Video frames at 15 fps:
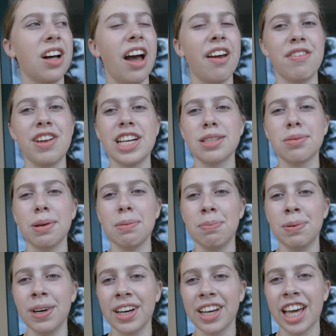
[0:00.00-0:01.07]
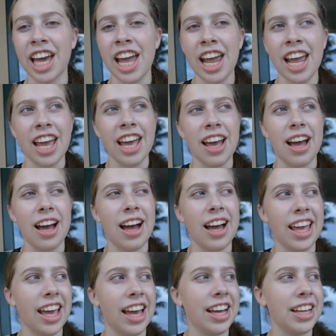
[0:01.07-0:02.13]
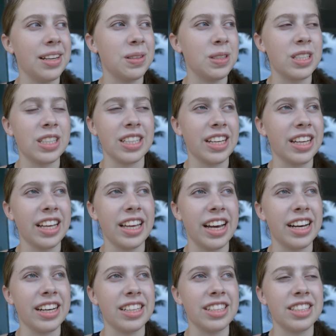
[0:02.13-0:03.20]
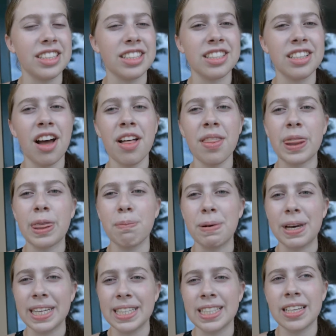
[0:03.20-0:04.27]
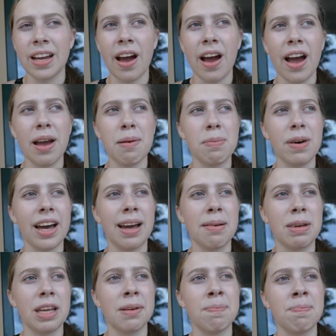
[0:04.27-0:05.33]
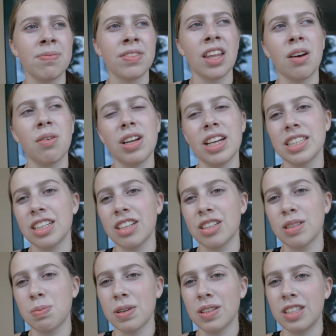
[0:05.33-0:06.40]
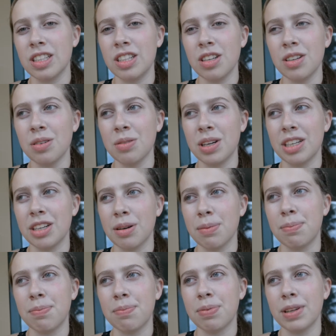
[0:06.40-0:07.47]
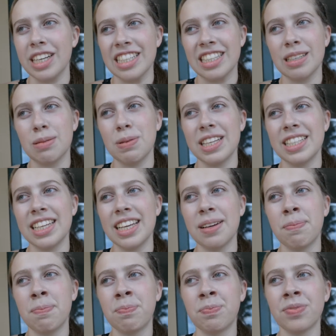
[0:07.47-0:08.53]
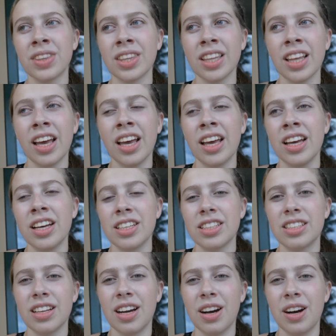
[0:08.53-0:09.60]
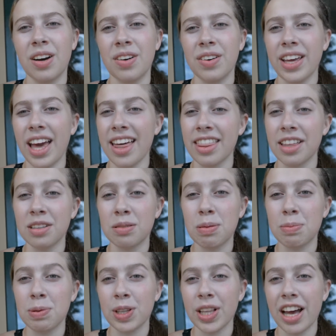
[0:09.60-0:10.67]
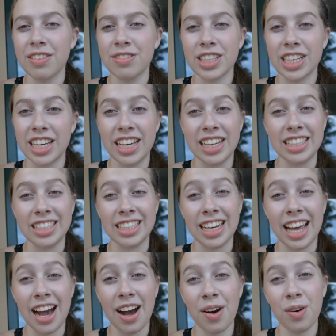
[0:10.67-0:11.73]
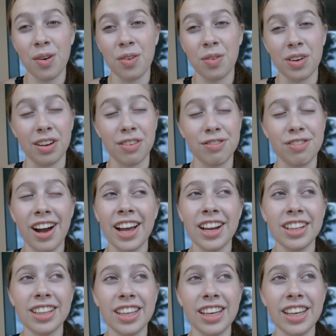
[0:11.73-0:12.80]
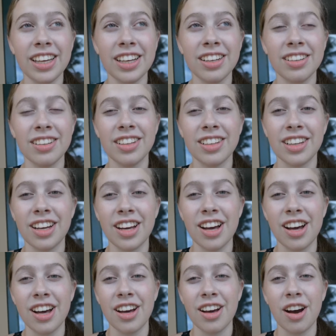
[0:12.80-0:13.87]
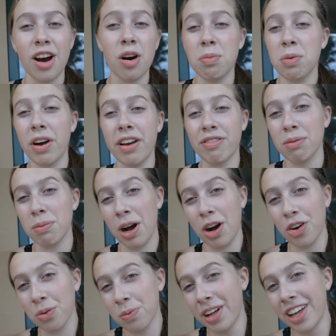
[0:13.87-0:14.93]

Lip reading: I finished my book, and yeah, just not the best time, but I mean, what else are you supposed to do when your place is busy? So yeah, those people left, and now we're finally home away from home.